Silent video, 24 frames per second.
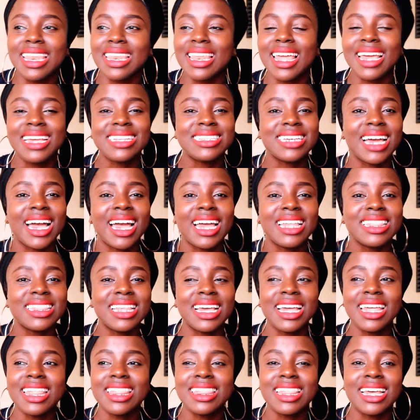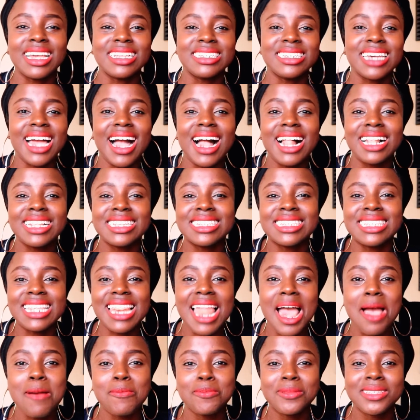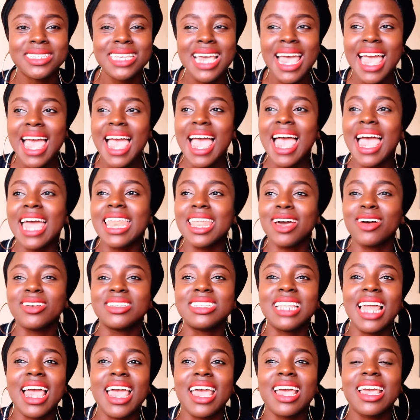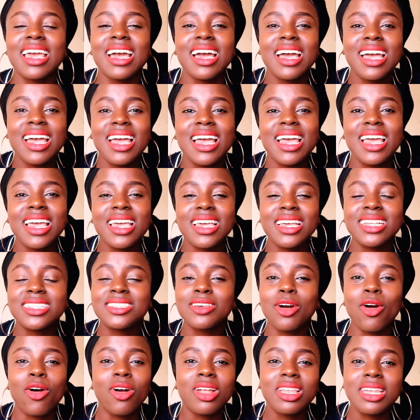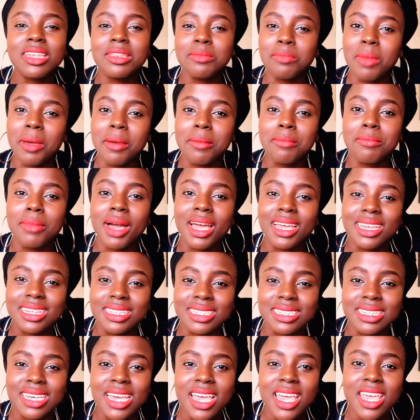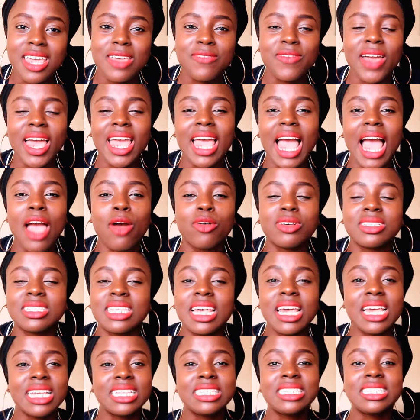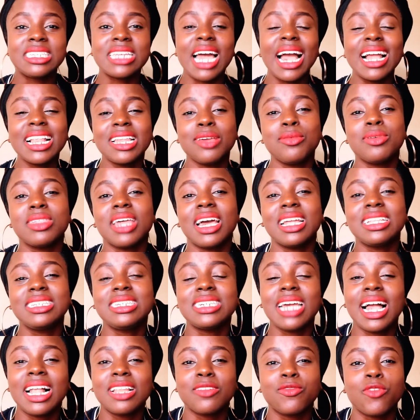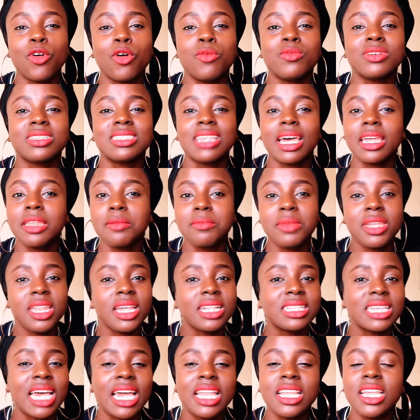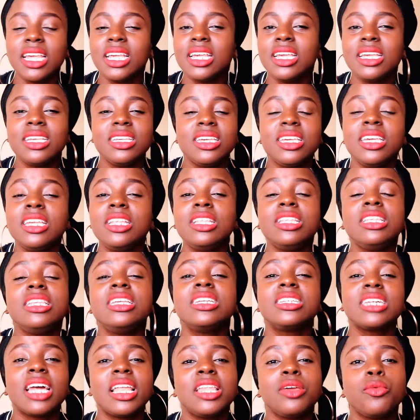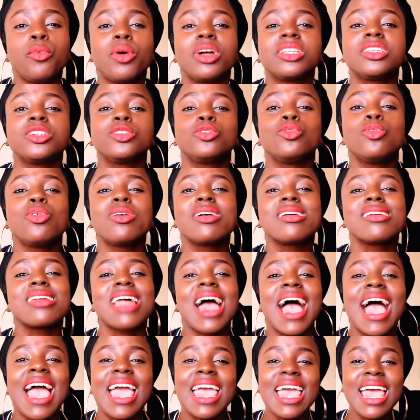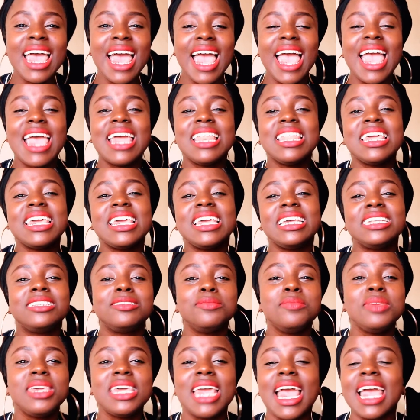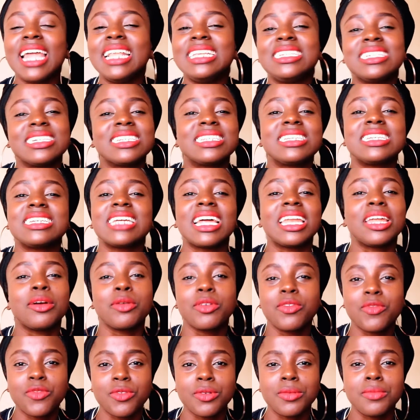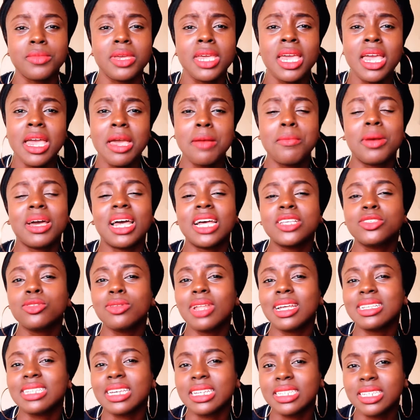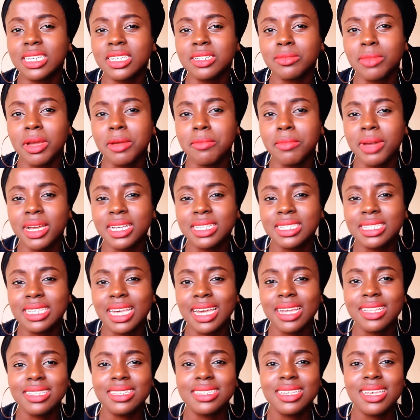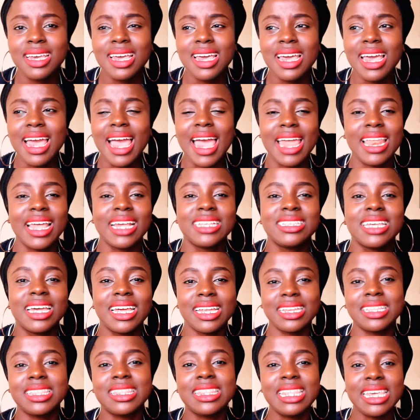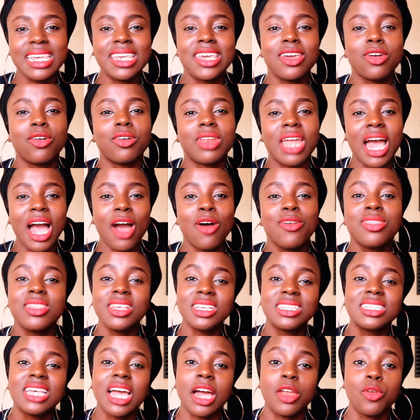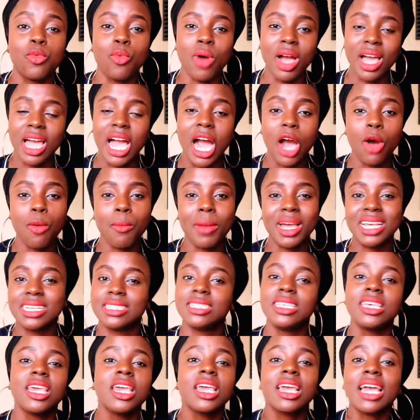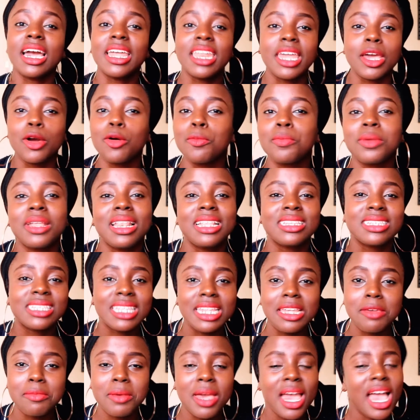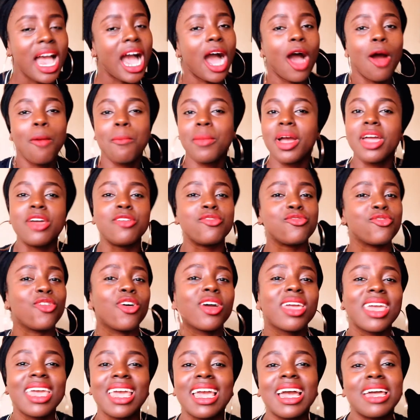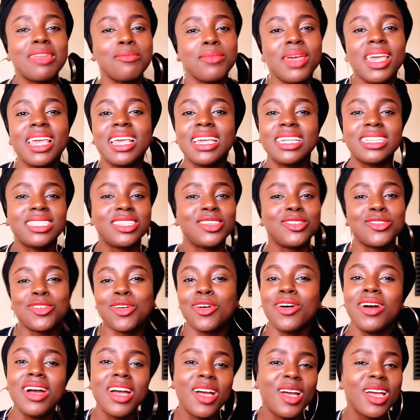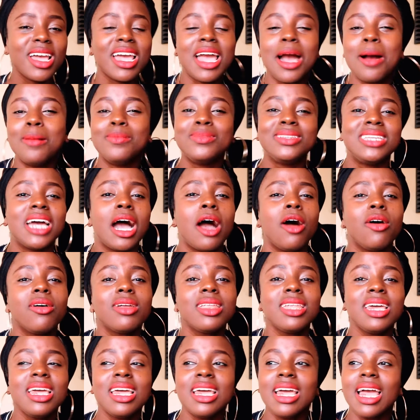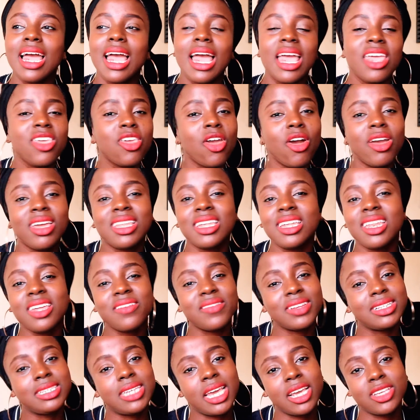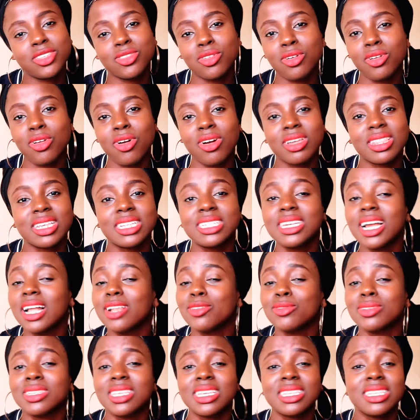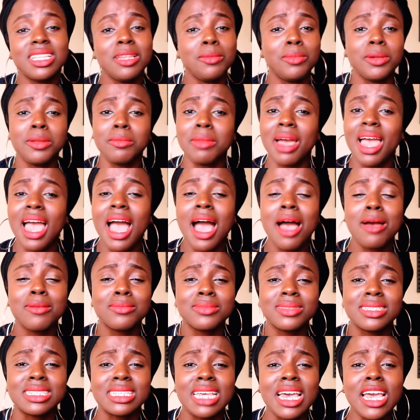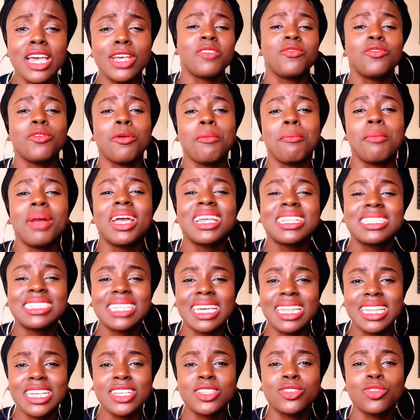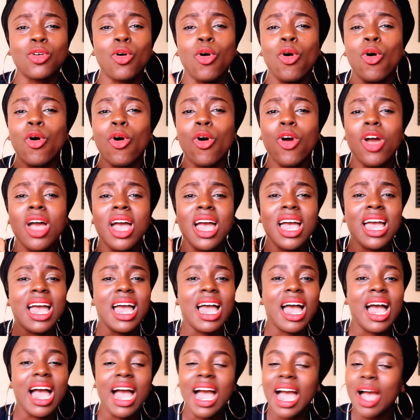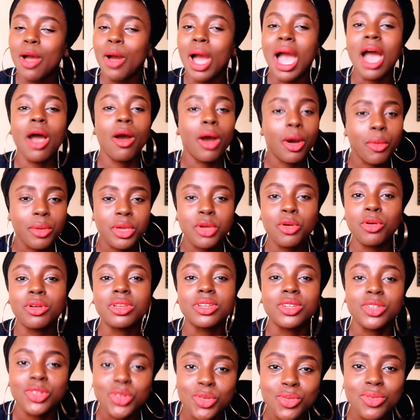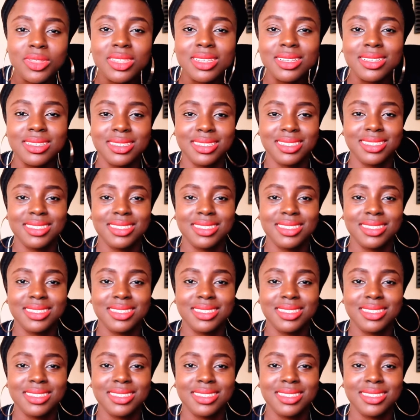later, the child slept. And I was like, it's all in my mind. In fact, I was struggling with that child for almost 30 minutes and it literally wanted to cry and hit me and just run away from me. But as soon as I changed my mindset, and I started thinking on how this can work, how my singing can help it sleep, how my rocking can make it, you know, calm down. Yo, it didn't even take so long. The child was asleep in my arms. If your mindset is, oh, how are we going to do this?